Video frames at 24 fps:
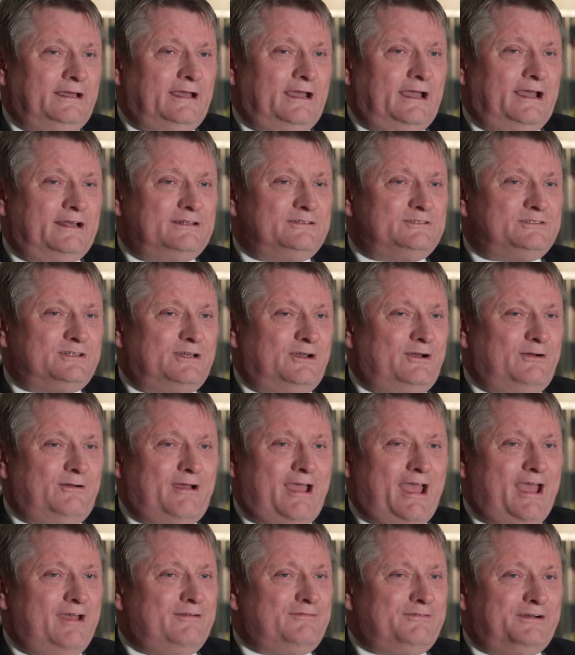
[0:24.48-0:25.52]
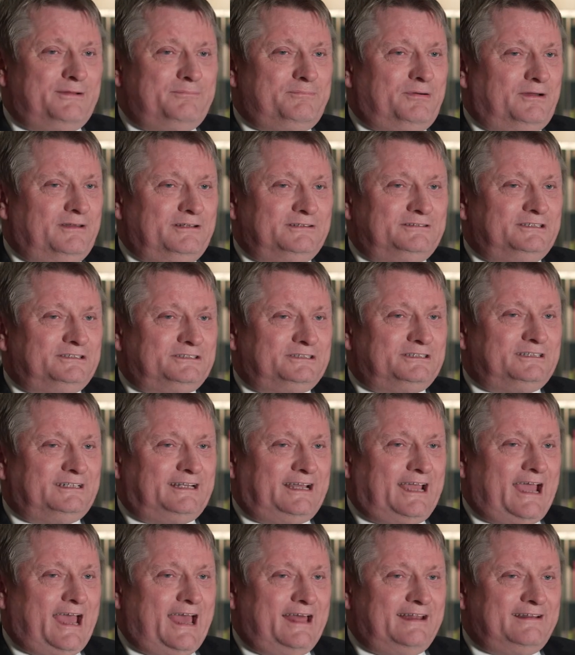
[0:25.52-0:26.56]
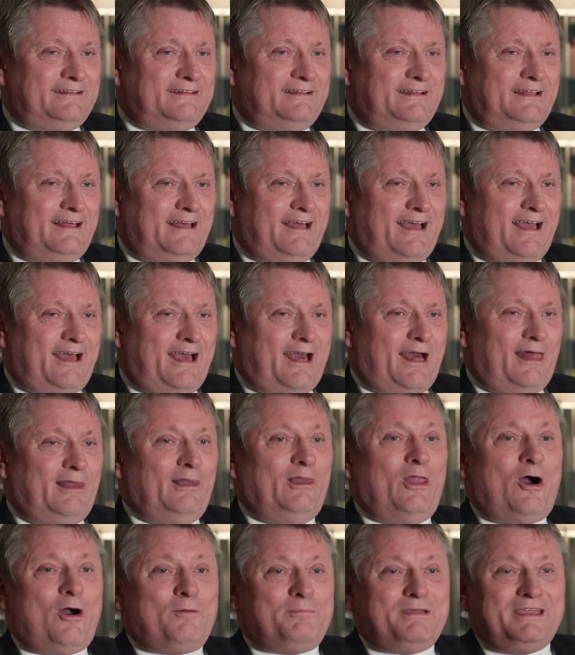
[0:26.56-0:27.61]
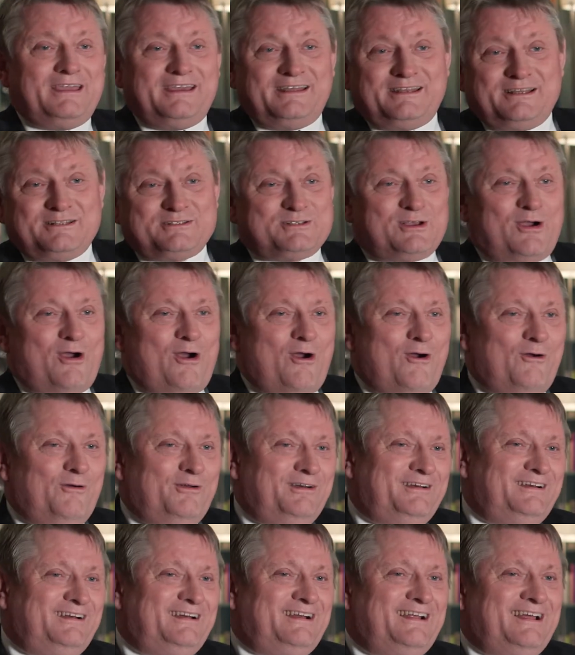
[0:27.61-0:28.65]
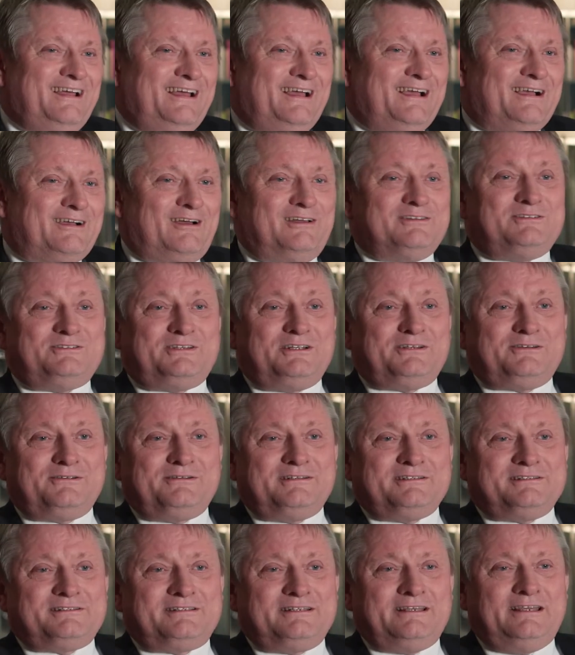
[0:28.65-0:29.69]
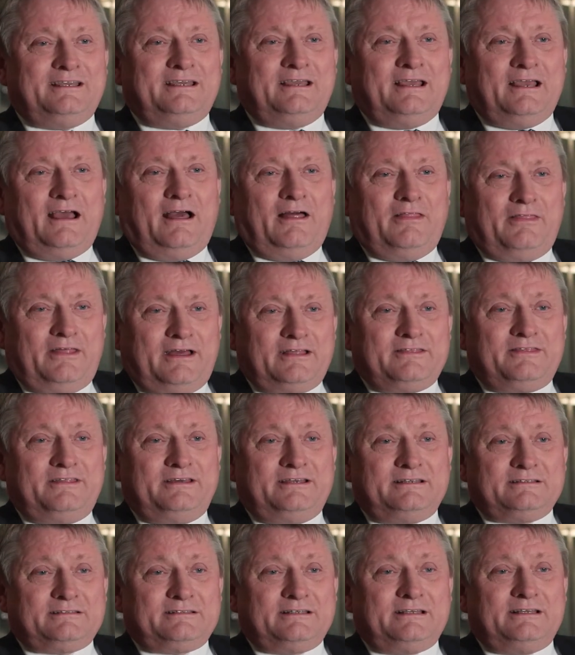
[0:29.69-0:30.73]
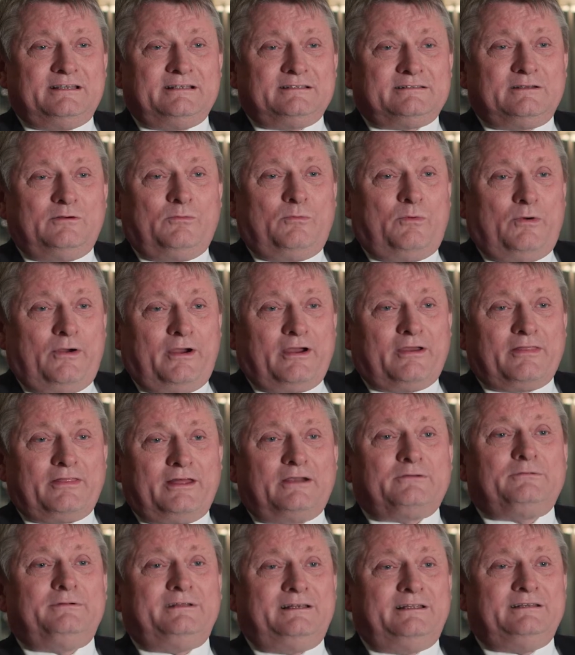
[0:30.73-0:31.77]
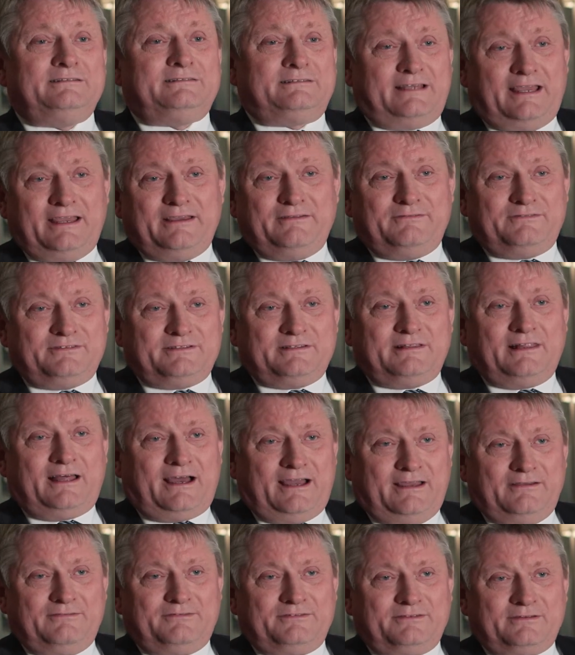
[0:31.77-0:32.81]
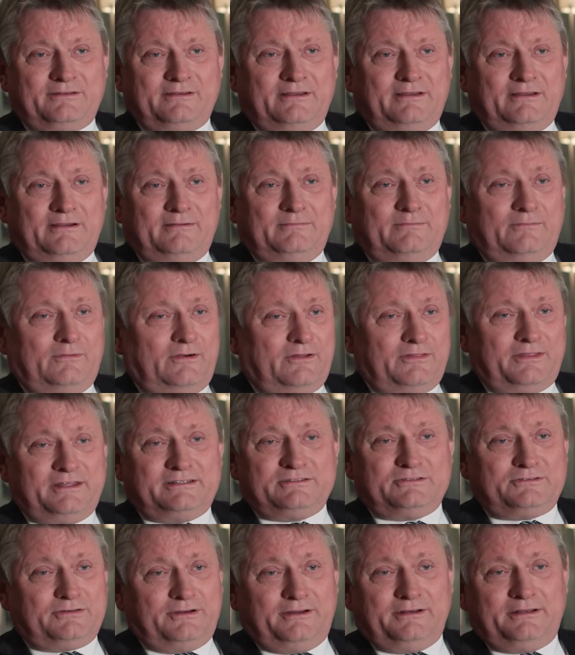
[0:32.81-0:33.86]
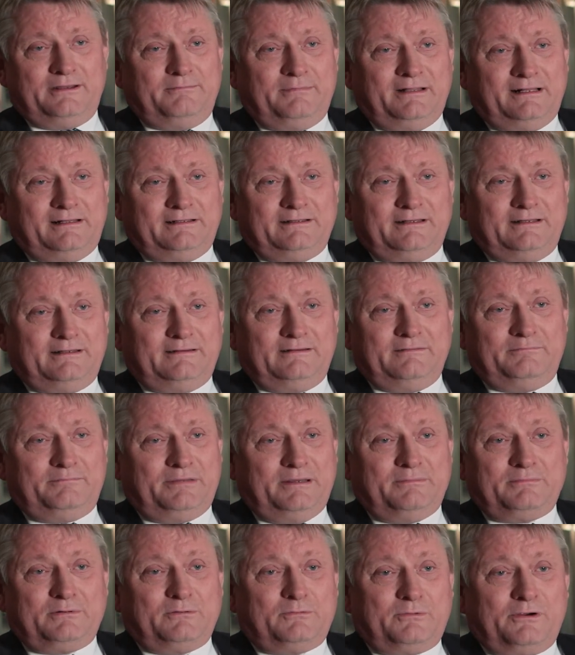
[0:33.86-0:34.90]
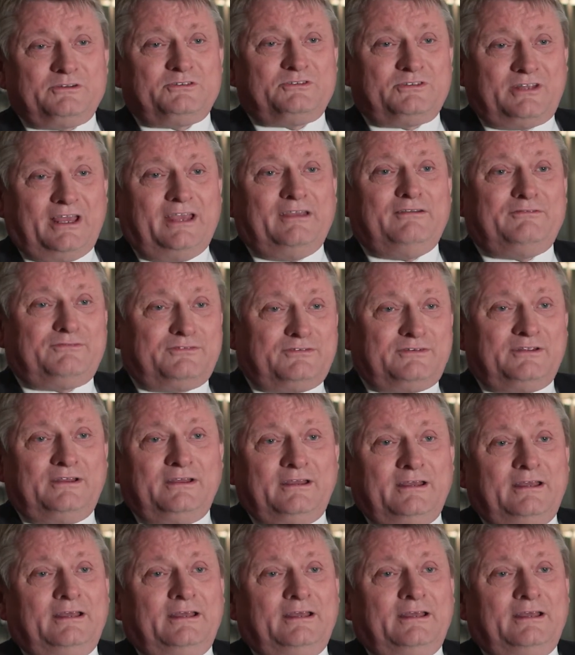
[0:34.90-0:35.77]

And so every politician can lobby in its own constituency that this is a work that really saves lives. More than thirty million people were saved